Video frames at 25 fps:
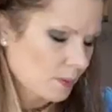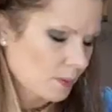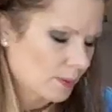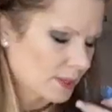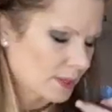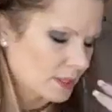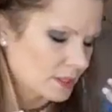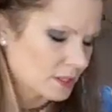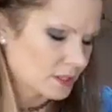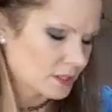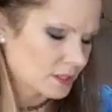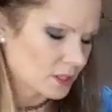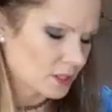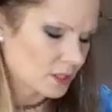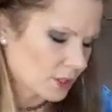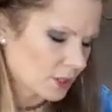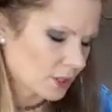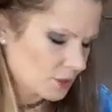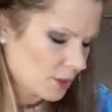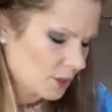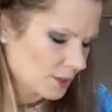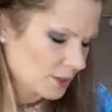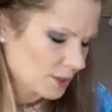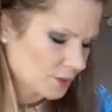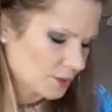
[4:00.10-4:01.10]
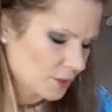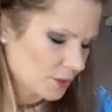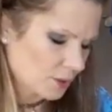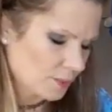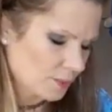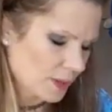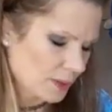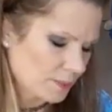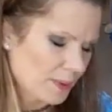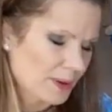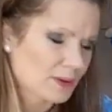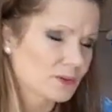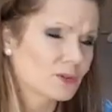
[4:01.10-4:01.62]
wanted to talk to you guys a little
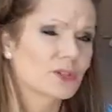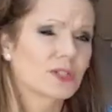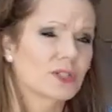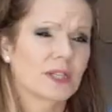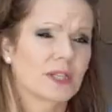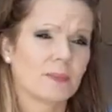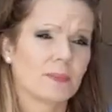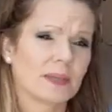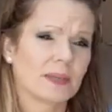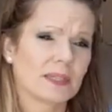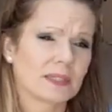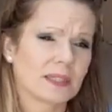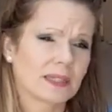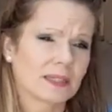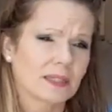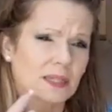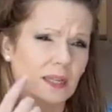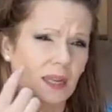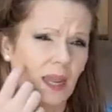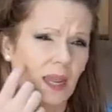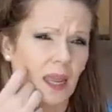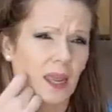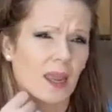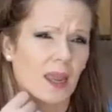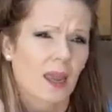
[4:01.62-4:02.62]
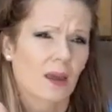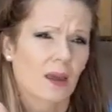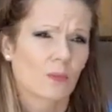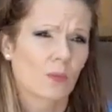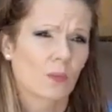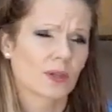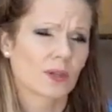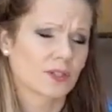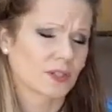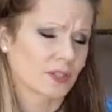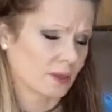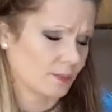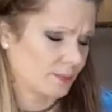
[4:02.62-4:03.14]
bit about CBD today and
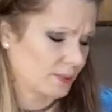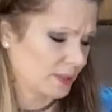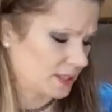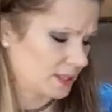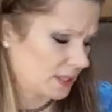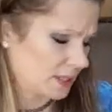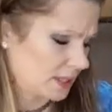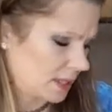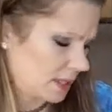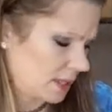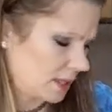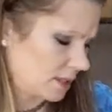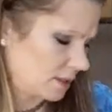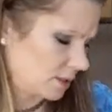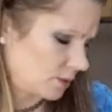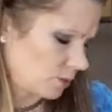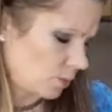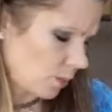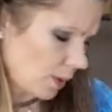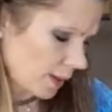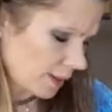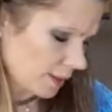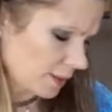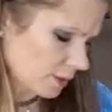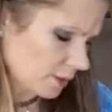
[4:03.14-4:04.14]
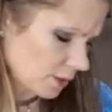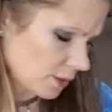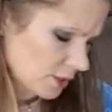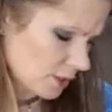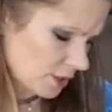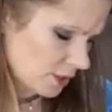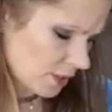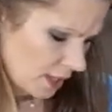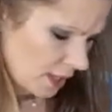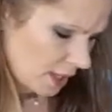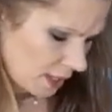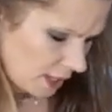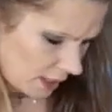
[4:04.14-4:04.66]
what CBD is, what it looks
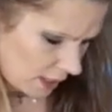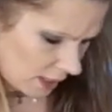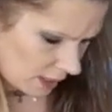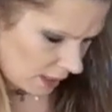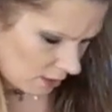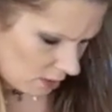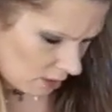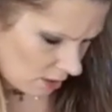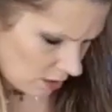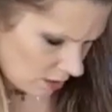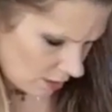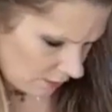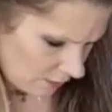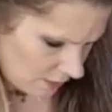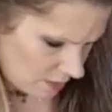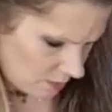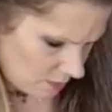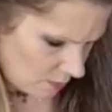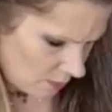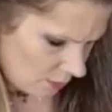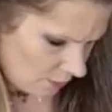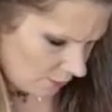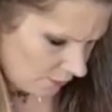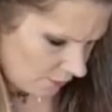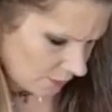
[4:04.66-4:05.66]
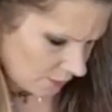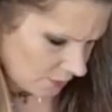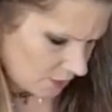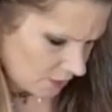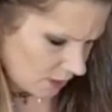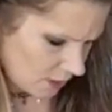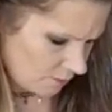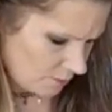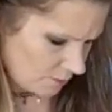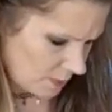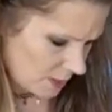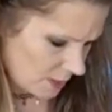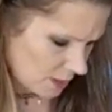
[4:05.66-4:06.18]
like, and all of this wonderful
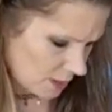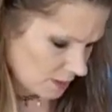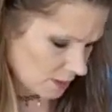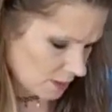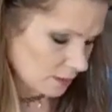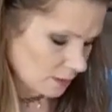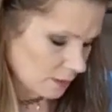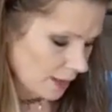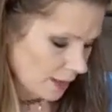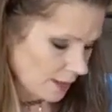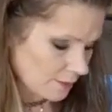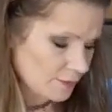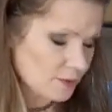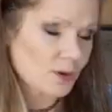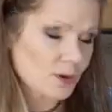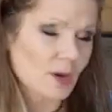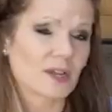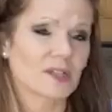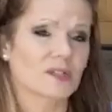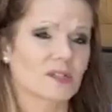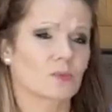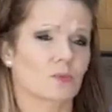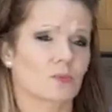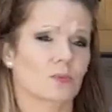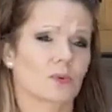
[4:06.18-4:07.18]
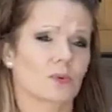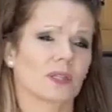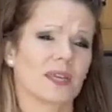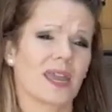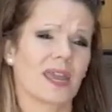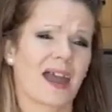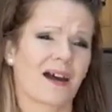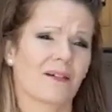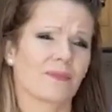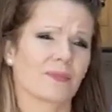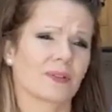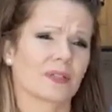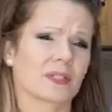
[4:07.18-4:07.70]
stuff, because a lot of you guys really
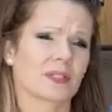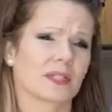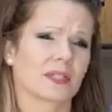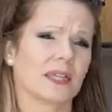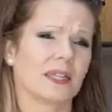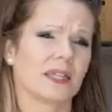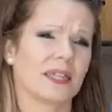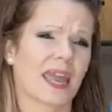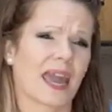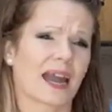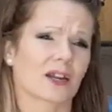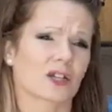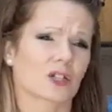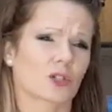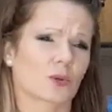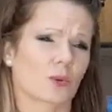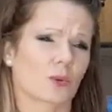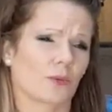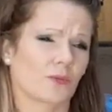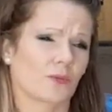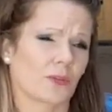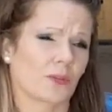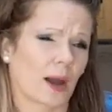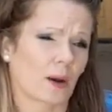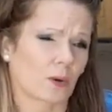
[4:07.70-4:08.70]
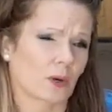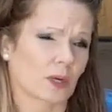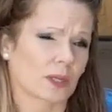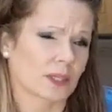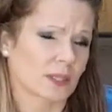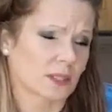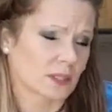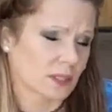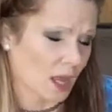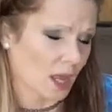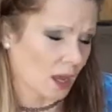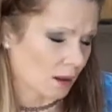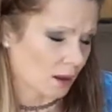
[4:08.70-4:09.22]
haven't seen the actual flower
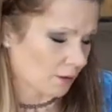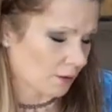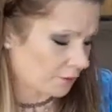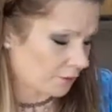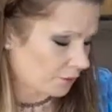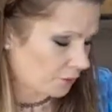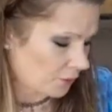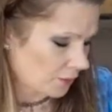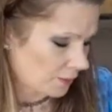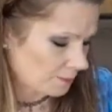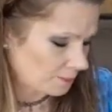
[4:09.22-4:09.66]
itself.